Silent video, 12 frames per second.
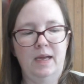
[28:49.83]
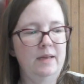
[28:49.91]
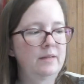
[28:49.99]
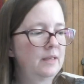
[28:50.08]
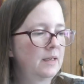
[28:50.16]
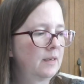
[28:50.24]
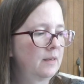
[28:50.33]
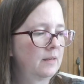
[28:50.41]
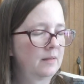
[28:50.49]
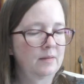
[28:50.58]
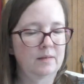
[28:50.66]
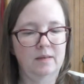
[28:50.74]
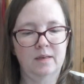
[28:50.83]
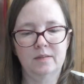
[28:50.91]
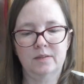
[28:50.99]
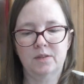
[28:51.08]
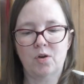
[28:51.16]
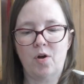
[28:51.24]
and then I
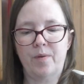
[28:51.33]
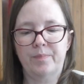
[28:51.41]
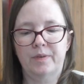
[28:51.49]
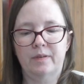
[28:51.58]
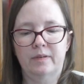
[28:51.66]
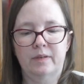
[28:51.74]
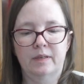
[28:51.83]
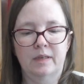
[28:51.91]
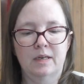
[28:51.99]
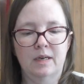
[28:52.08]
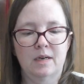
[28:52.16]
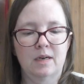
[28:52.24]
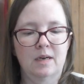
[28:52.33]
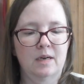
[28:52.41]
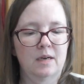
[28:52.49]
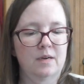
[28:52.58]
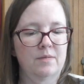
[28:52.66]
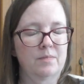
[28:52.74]
stopped
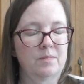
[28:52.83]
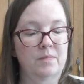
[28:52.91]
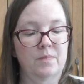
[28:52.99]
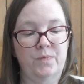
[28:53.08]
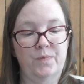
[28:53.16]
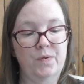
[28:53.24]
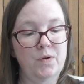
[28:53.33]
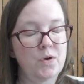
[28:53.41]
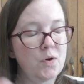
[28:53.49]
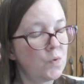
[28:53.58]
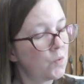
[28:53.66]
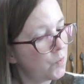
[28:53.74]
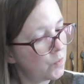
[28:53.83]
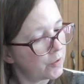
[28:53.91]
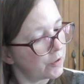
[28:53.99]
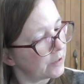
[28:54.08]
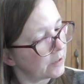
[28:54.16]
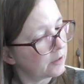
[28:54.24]
for no
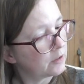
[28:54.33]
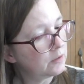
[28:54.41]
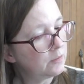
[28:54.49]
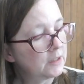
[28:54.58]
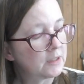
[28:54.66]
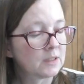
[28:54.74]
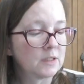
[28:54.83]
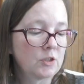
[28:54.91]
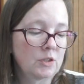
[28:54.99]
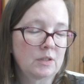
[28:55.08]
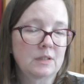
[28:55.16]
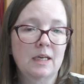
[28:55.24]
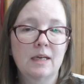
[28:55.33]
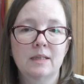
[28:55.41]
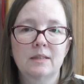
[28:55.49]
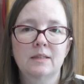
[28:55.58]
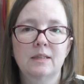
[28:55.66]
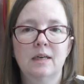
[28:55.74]
particular reason, just
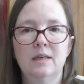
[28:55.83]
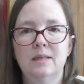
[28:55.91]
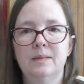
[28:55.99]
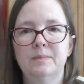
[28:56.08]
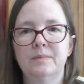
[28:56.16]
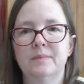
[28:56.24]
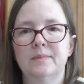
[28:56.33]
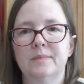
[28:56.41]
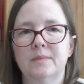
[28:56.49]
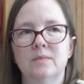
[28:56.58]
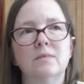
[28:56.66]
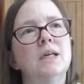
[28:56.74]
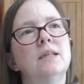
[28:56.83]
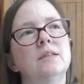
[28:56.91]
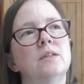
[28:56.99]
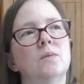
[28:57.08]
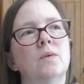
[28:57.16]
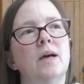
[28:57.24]
that, well,
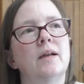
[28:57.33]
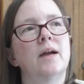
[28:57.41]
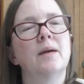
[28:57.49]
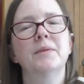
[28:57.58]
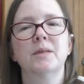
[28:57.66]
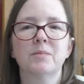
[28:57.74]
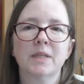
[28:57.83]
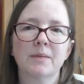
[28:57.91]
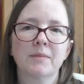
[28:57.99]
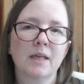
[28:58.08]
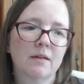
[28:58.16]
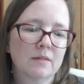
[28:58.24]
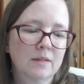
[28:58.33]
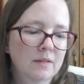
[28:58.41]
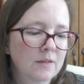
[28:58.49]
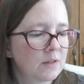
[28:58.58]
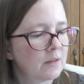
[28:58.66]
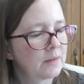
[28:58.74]
you know what? I'm going to blame
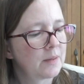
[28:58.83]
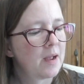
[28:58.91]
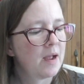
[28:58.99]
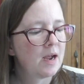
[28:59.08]
Carolyn Zook.